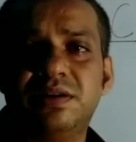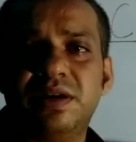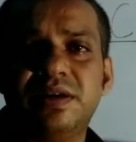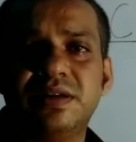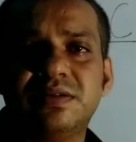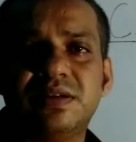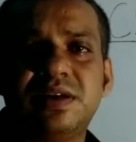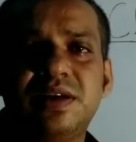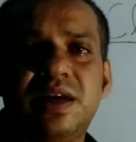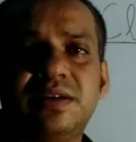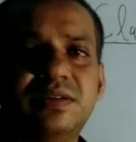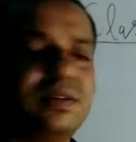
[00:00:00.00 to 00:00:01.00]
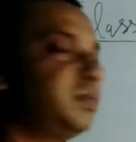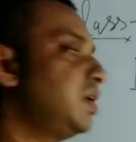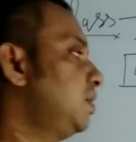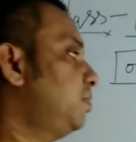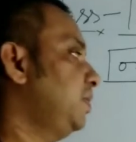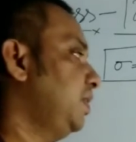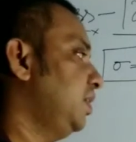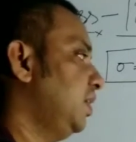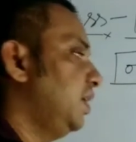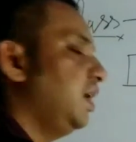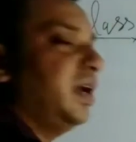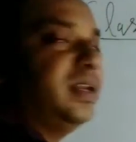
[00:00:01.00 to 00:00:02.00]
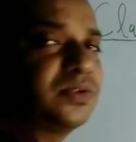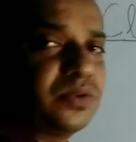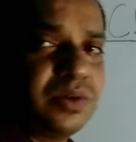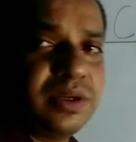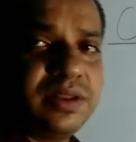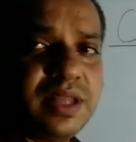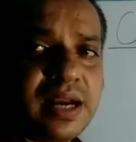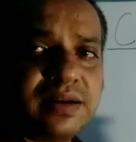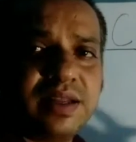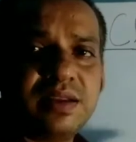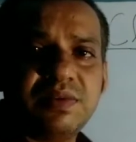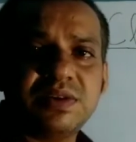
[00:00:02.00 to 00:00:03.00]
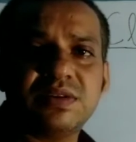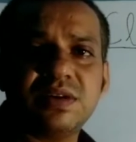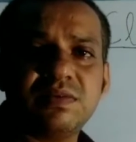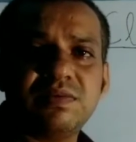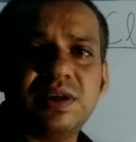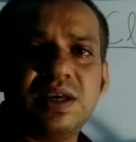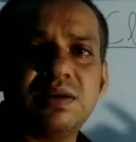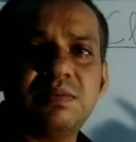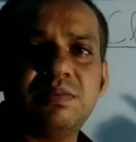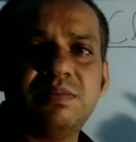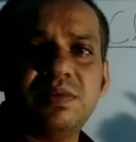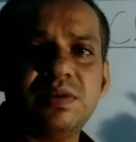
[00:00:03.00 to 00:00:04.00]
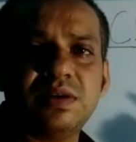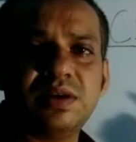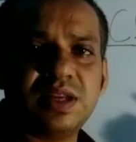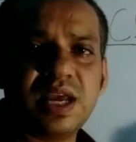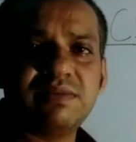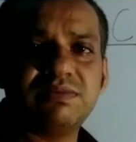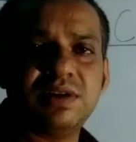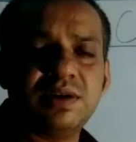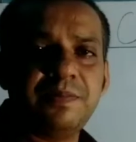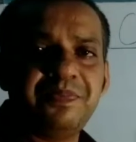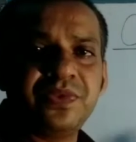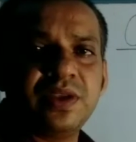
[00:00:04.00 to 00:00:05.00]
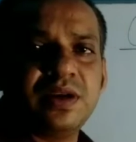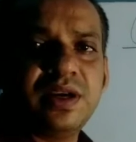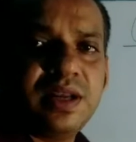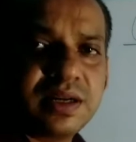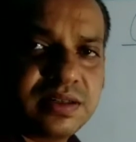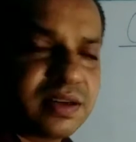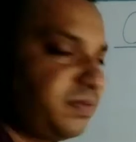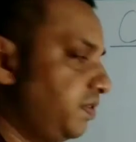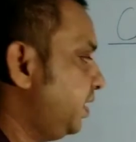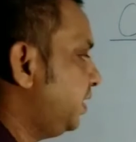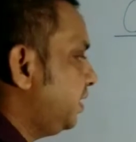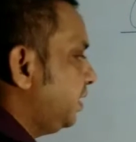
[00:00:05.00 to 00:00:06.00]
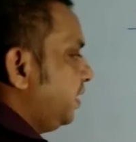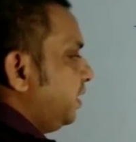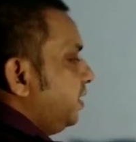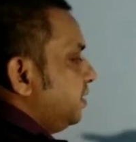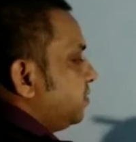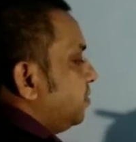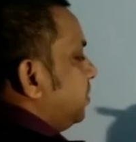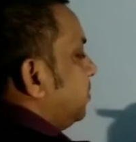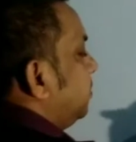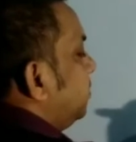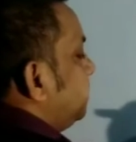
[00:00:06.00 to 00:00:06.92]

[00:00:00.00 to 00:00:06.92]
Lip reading: intensity at this point P. So in that derivation, we have derived the electric field E is equal to